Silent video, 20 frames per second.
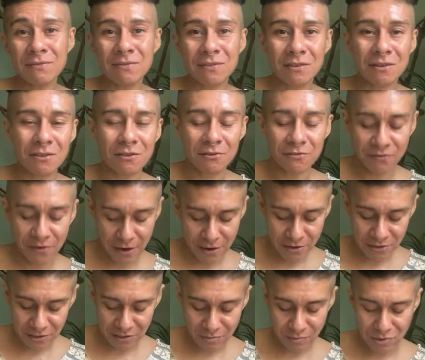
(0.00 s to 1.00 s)
another fire
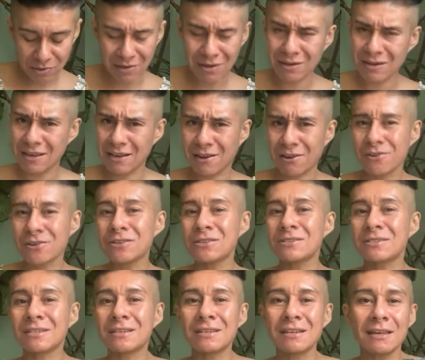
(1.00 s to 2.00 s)
sign, but an Aries
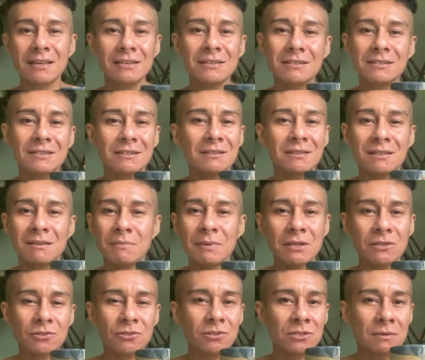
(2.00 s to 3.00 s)
that is in the
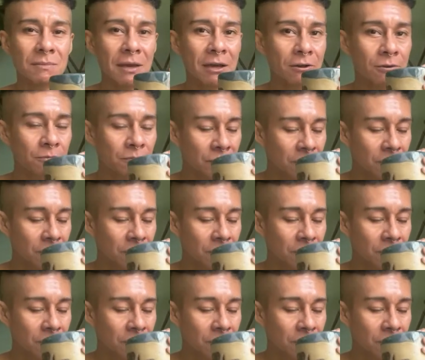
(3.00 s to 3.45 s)
picture somehow?